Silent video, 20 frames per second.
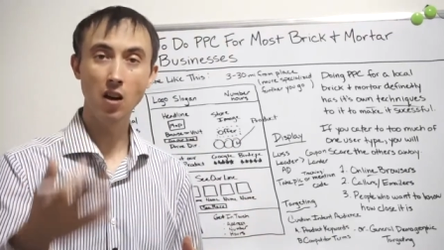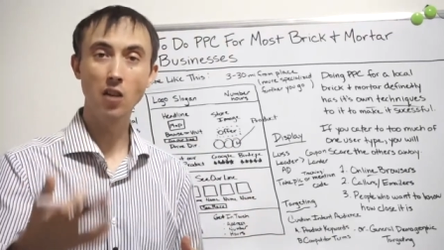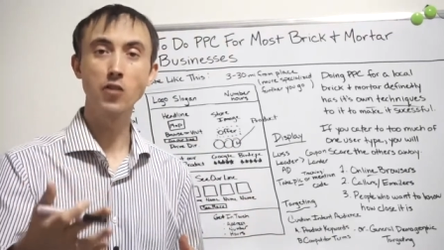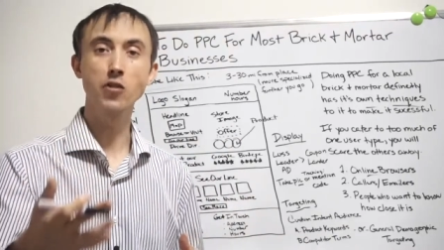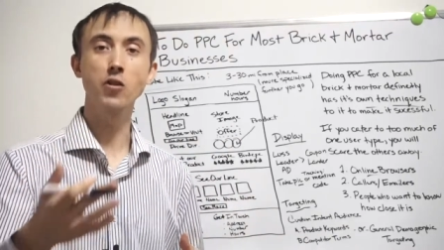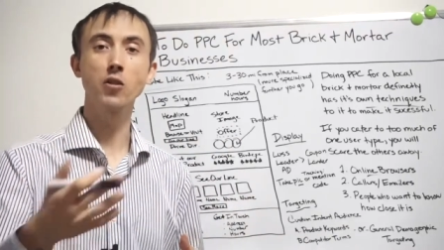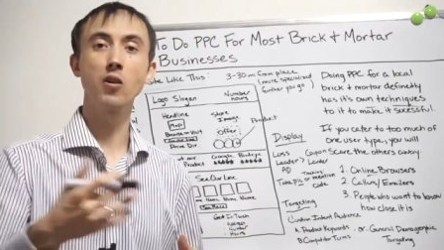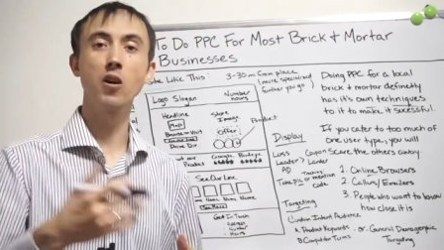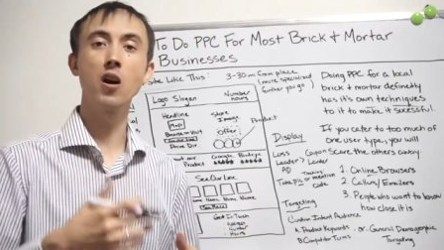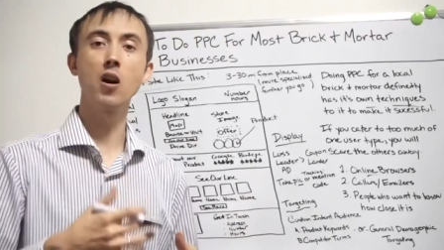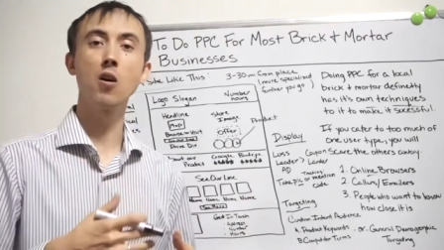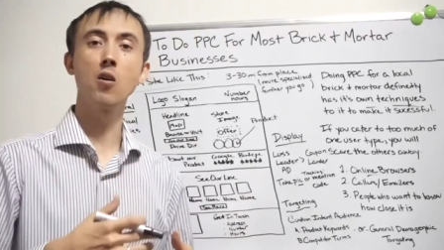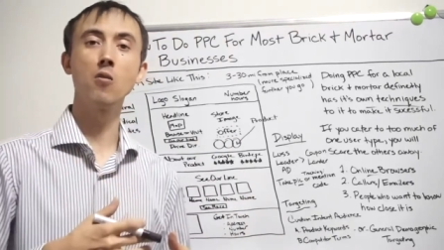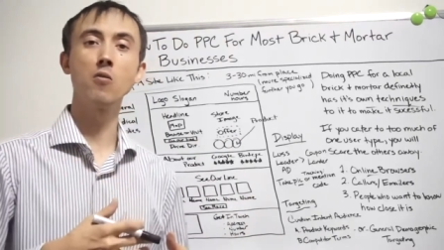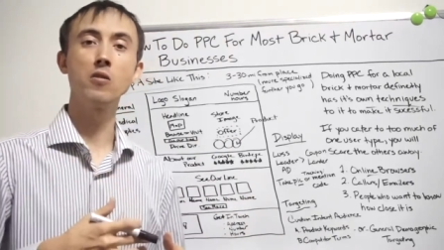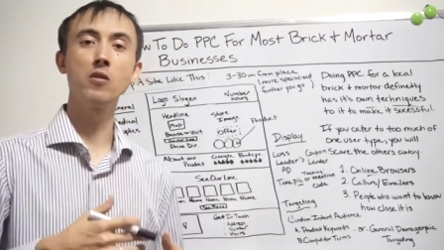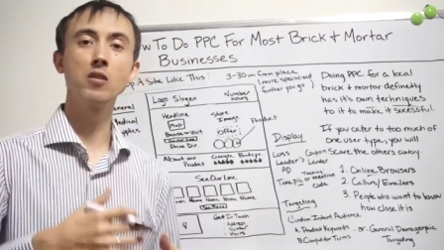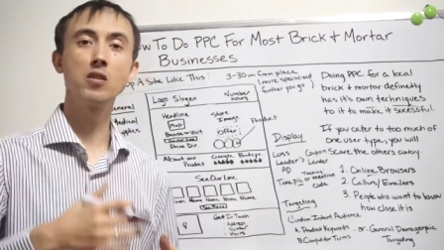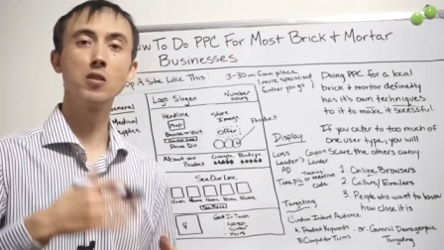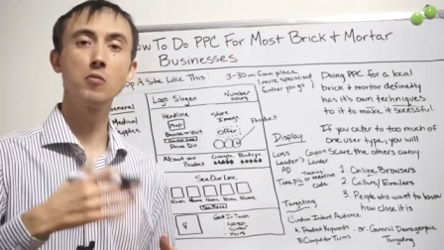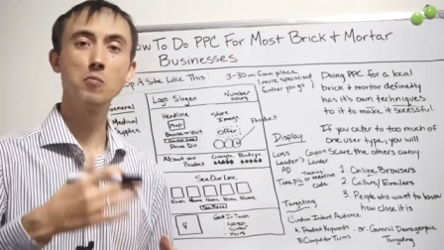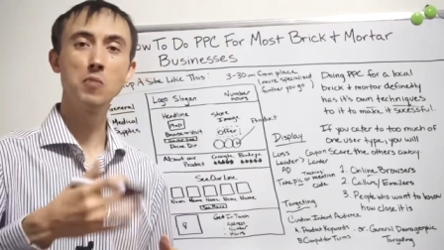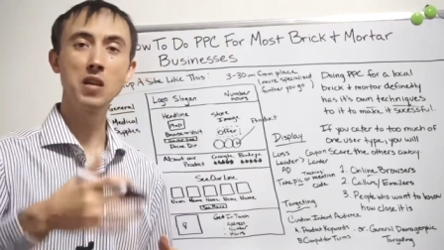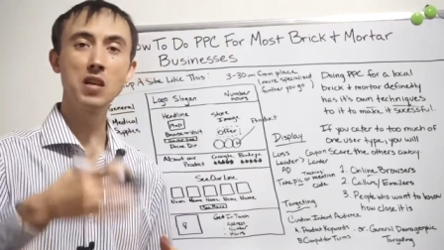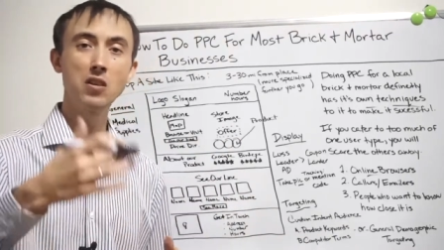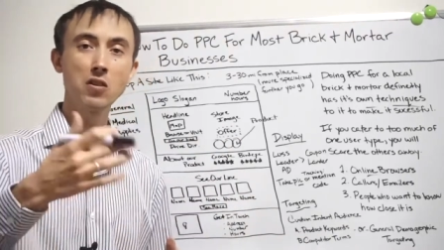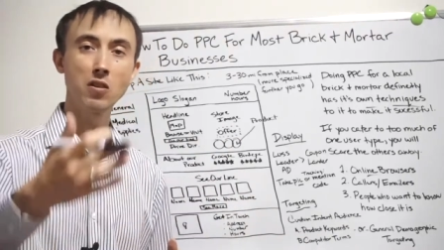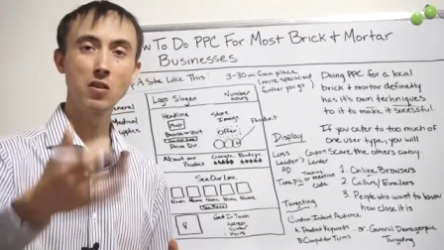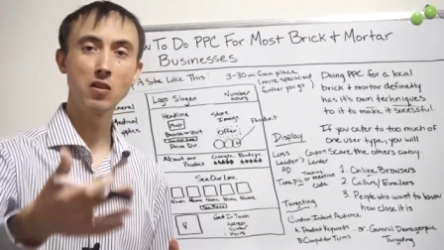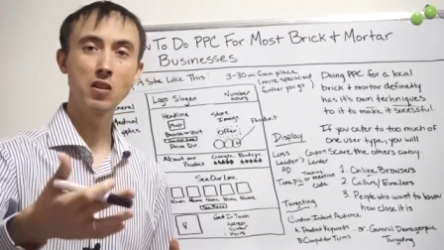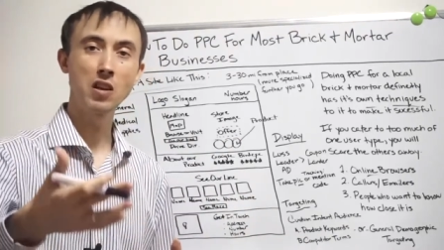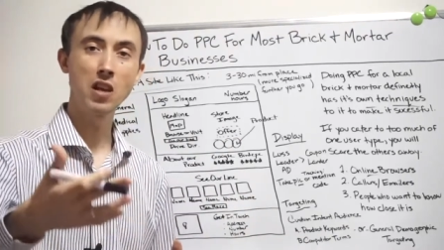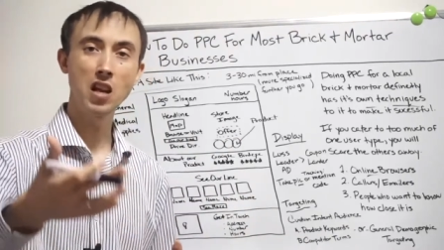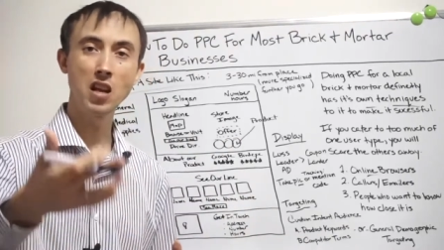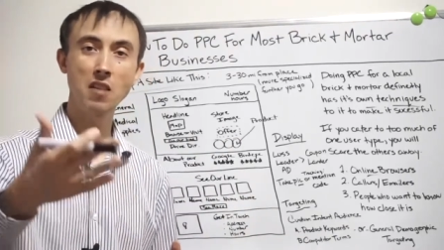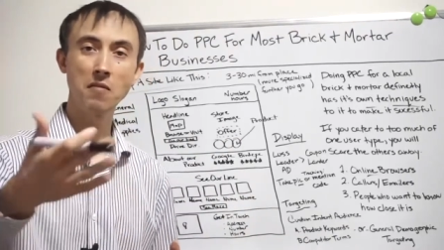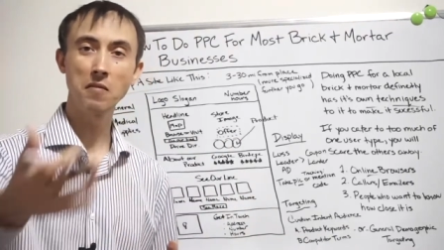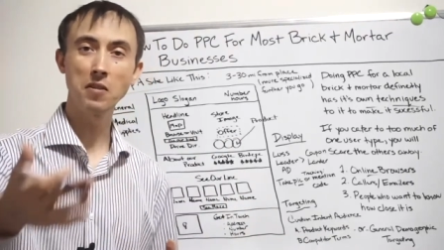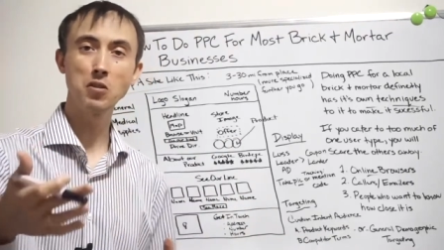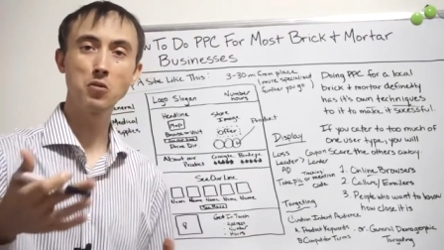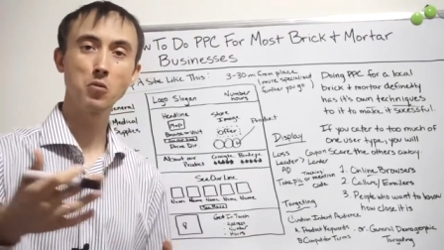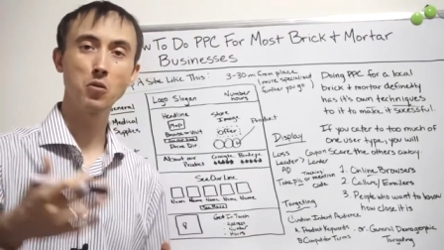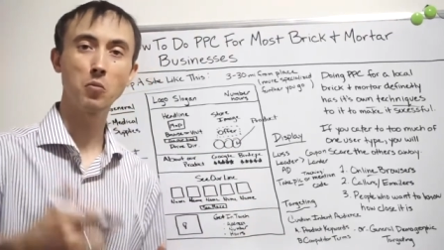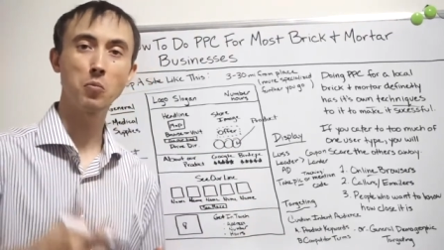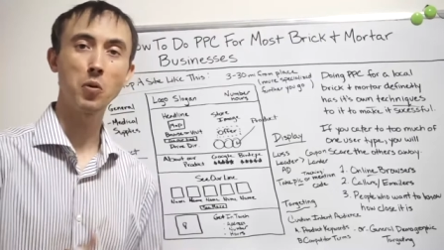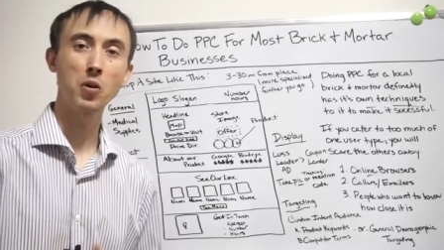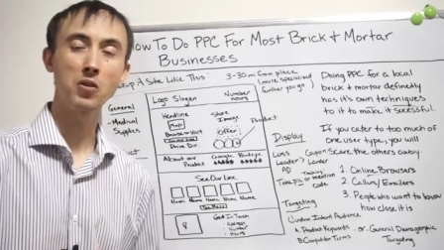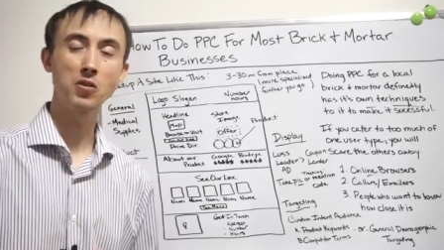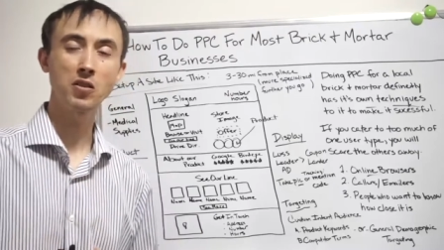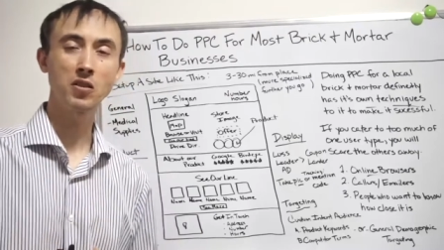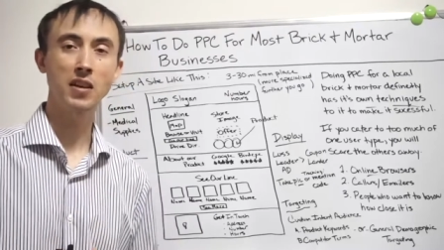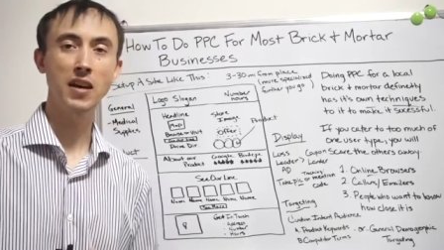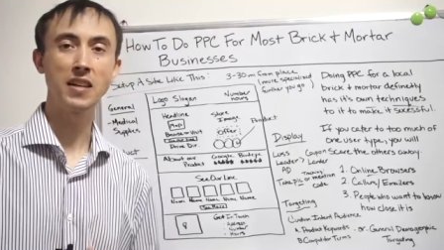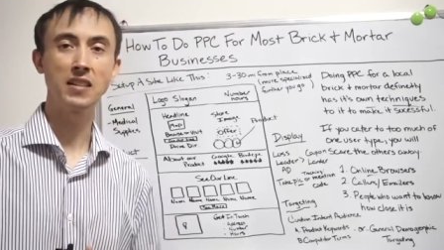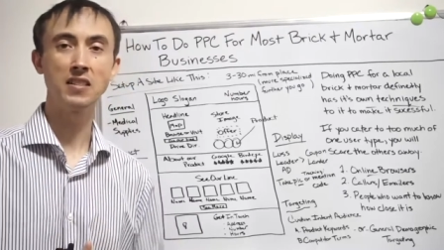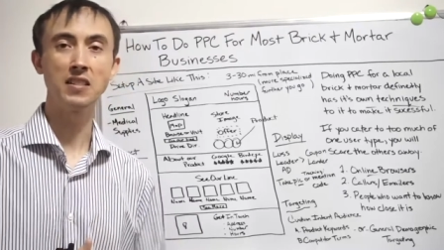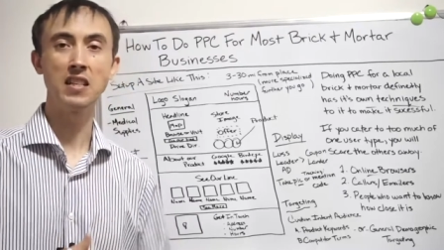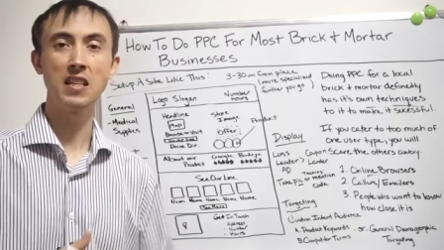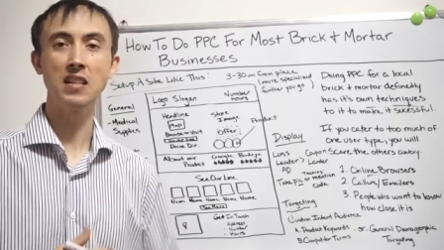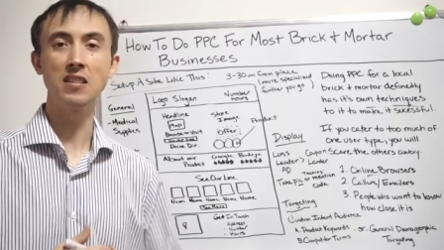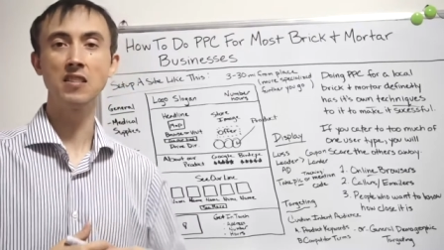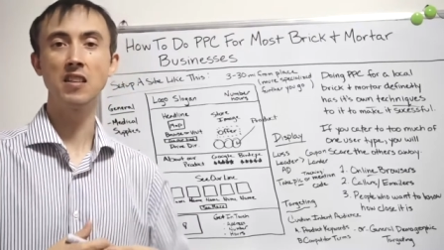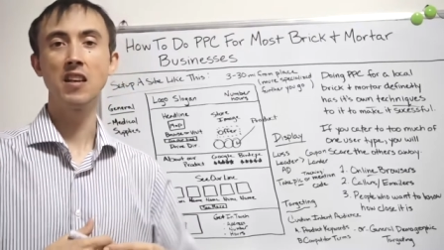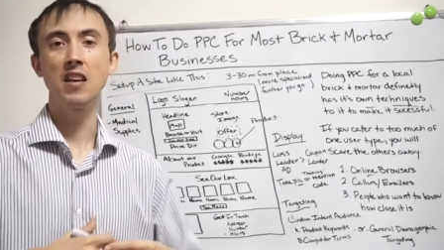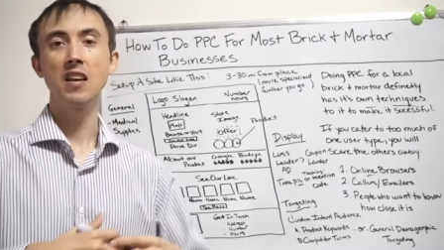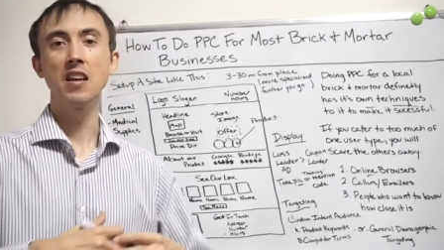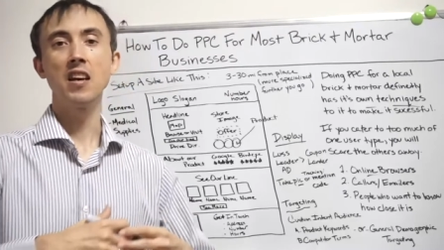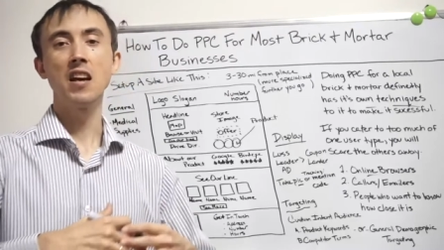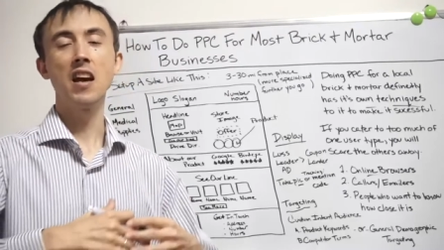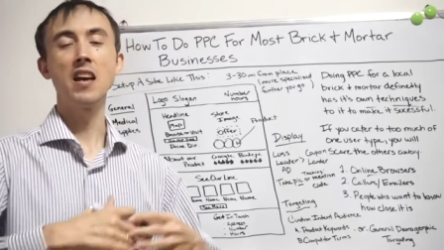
on your own to meet your individual personalized needs